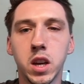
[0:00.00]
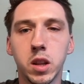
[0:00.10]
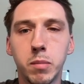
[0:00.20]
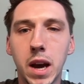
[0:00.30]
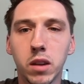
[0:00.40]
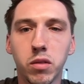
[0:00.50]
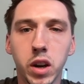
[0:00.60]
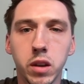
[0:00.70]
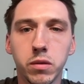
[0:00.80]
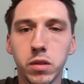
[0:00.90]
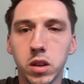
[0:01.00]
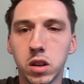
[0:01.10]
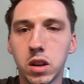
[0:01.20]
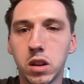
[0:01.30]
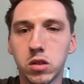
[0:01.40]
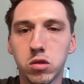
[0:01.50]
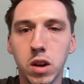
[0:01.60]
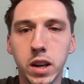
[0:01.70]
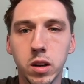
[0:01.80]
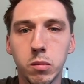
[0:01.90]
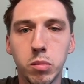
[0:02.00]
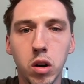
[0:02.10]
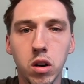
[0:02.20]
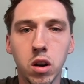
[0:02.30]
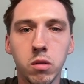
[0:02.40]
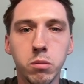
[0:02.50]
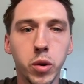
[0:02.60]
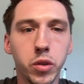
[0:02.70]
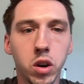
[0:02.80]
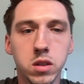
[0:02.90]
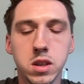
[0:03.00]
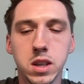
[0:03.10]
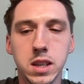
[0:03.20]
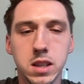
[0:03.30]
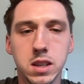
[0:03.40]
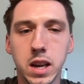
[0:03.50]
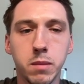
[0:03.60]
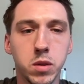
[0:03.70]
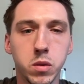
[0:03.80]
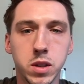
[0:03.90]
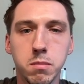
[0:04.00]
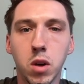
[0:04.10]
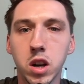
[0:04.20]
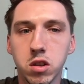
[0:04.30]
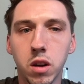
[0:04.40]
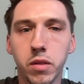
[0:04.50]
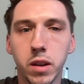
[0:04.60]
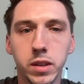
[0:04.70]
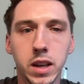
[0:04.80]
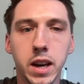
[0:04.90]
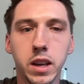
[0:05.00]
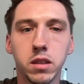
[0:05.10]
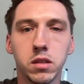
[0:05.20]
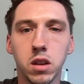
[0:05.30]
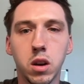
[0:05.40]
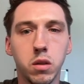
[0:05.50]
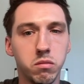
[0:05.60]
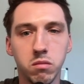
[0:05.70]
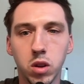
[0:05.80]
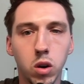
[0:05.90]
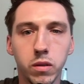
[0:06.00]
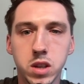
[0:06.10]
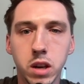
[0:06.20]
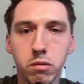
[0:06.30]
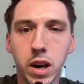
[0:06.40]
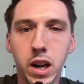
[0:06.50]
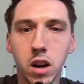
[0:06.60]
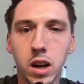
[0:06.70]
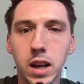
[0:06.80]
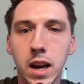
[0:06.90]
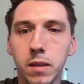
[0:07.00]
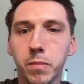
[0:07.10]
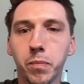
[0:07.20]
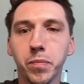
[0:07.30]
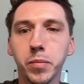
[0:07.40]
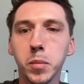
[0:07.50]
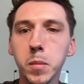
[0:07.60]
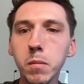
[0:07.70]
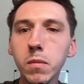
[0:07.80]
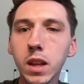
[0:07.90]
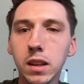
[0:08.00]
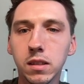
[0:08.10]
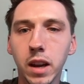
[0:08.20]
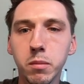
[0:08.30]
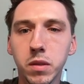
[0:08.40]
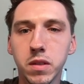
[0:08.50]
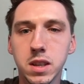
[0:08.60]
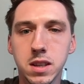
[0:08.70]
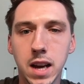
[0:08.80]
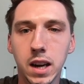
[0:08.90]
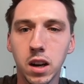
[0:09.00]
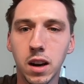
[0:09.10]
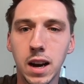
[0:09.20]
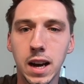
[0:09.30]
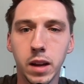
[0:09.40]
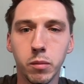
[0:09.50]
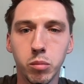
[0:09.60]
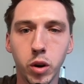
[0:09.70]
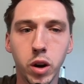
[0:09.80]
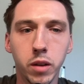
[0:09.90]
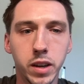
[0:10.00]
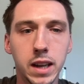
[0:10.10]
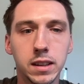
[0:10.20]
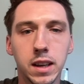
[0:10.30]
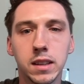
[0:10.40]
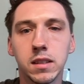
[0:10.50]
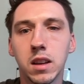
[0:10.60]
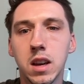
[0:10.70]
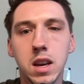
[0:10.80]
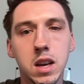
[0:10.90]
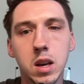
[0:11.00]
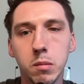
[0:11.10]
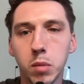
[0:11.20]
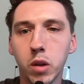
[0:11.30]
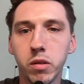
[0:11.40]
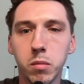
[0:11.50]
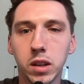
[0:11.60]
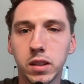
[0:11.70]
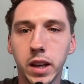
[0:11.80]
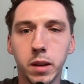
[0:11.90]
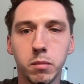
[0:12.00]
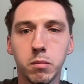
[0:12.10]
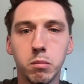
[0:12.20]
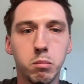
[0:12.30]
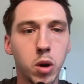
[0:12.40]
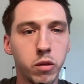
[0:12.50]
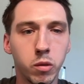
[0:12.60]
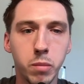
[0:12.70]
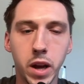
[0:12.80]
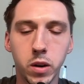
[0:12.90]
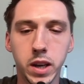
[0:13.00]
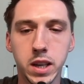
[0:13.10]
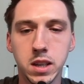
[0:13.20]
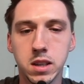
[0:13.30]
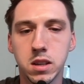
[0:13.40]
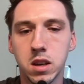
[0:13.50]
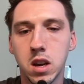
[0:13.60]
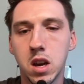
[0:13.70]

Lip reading: The back three of Trent, Porro, and Munoz is the same that was in my draft the other day, so obviously really like that. Same with Saka and Bruno Fernandes, both in my team, both on penalties,